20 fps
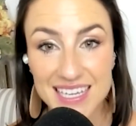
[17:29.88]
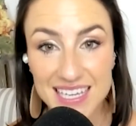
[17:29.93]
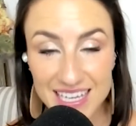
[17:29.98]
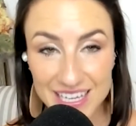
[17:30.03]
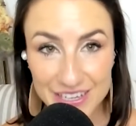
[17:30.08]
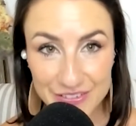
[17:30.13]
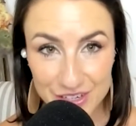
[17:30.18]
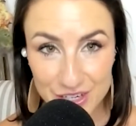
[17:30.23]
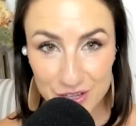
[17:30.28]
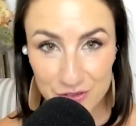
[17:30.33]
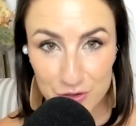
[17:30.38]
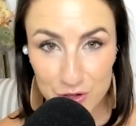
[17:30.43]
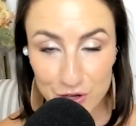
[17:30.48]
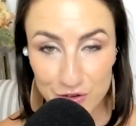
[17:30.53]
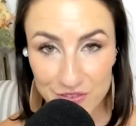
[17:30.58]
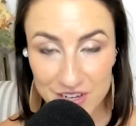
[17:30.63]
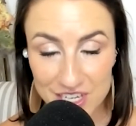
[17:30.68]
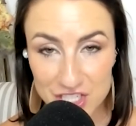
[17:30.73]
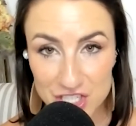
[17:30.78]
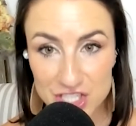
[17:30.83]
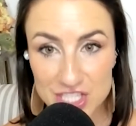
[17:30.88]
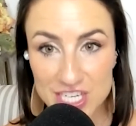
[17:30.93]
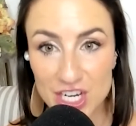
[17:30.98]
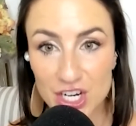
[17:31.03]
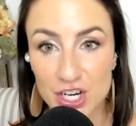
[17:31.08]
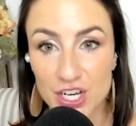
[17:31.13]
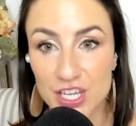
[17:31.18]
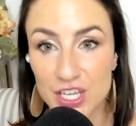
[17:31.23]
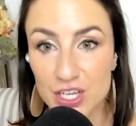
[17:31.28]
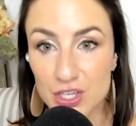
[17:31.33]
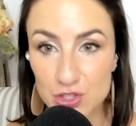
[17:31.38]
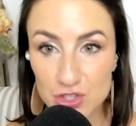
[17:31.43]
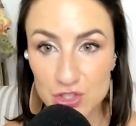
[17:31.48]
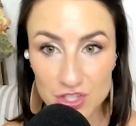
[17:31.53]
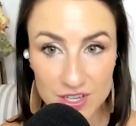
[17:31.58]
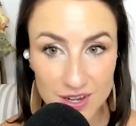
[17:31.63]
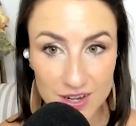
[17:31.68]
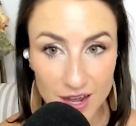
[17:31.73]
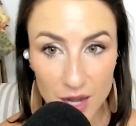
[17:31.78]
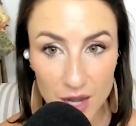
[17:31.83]
Even if you're a vegetarian, you
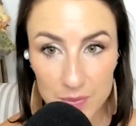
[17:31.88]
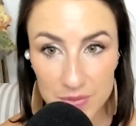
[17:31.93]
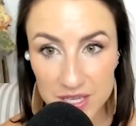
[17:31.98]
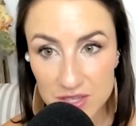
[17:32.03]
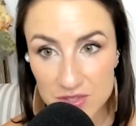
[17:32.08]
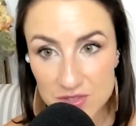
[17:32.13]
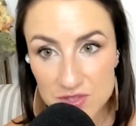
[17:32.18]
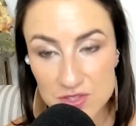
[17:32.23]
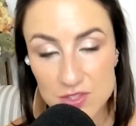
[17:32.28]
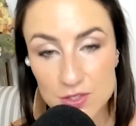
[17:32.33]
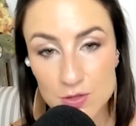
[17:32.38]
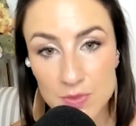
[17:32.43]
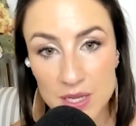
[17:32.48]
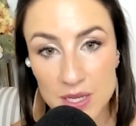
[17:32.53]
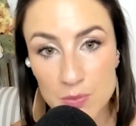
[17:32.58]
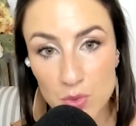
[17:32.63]
should not be consuming